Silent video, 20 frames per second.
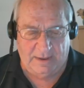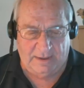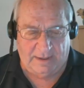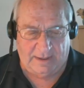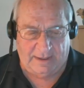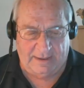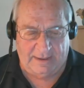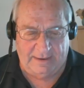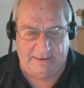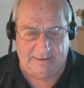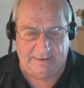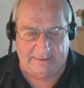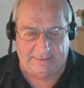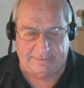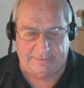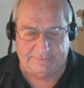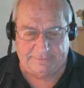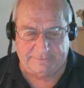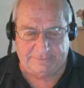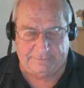
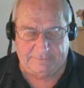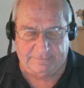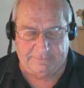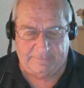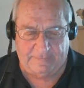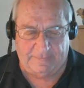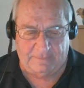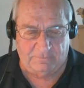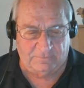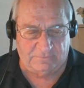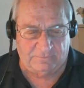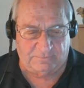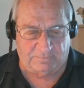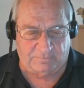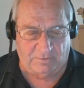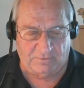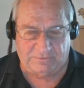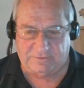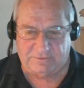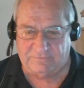I was
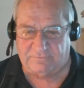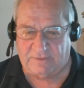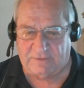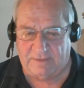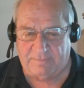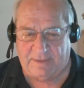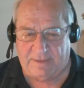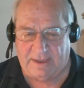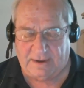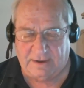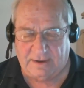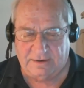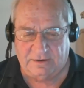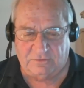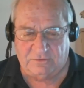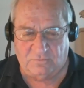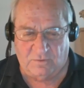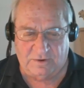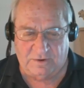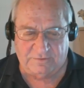supposed to fly back on the
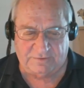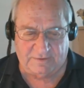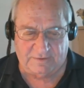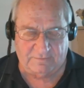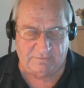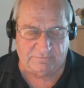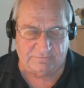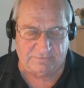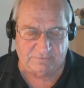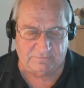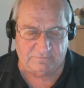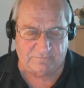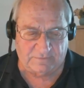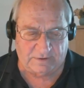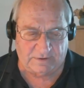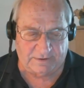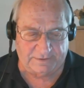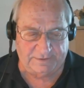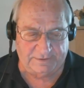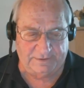
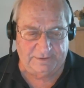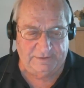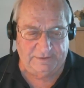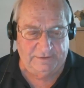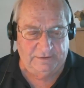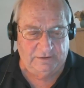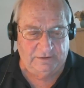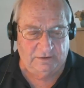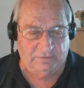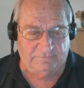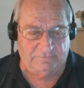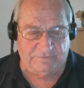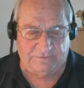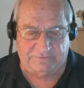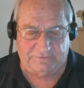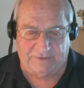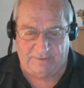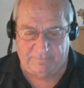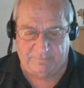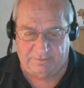27th of
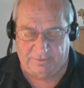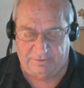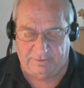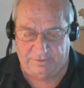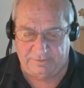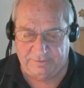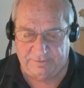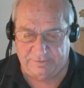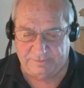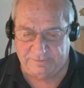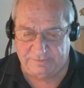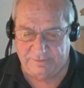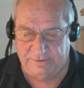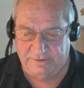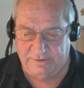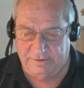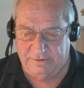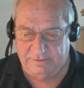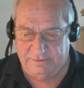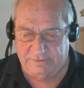December
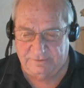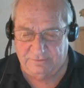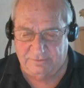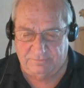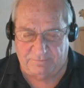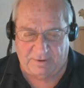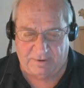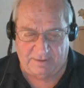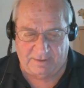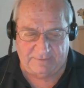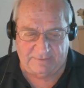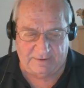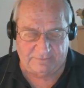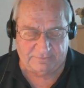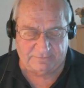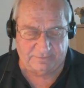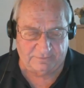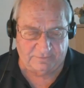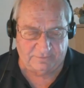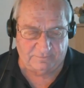to Palm
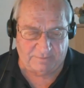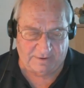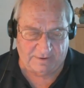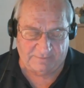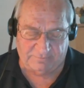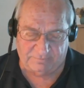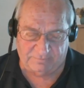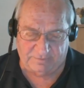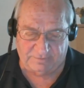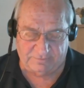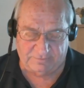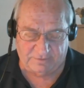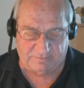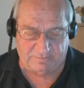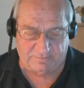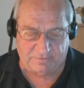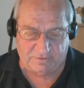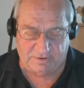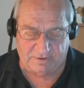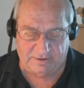Springs
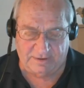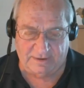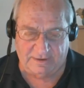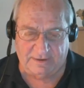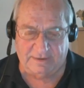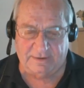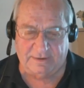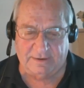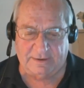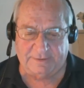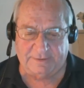Airport, and